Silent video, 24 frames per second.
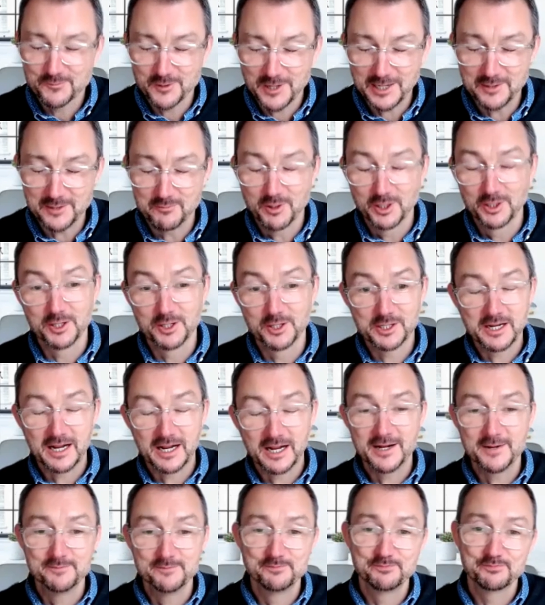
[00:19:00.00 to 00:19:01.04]
Great. Well, look,
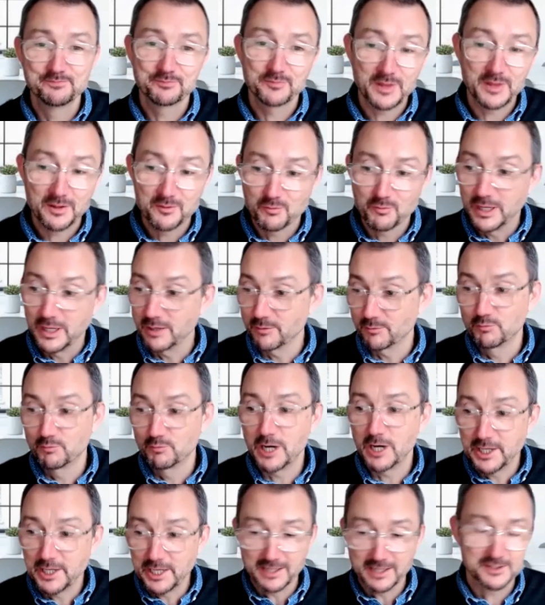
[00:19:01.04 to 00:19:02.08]
we're
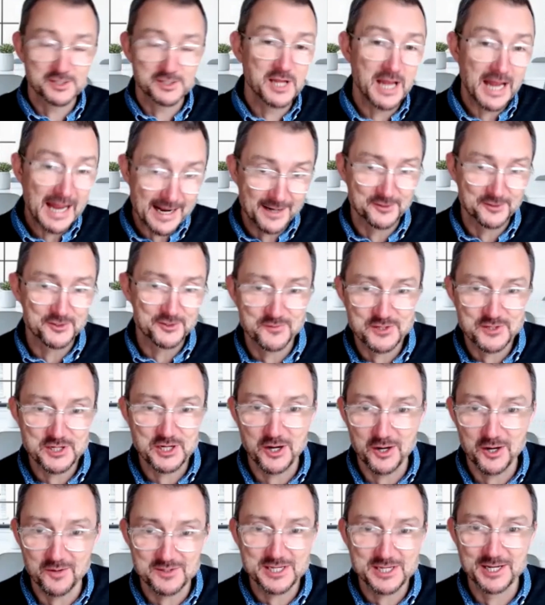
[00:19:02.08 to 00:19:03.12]
running out of
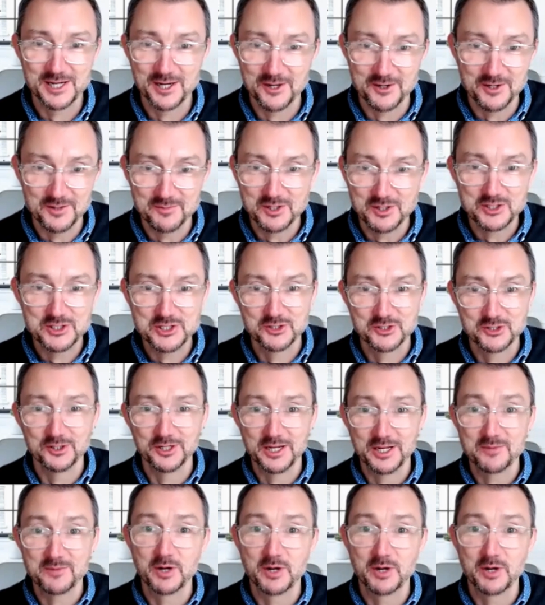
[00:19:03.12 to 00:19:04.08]
time slowly but surely,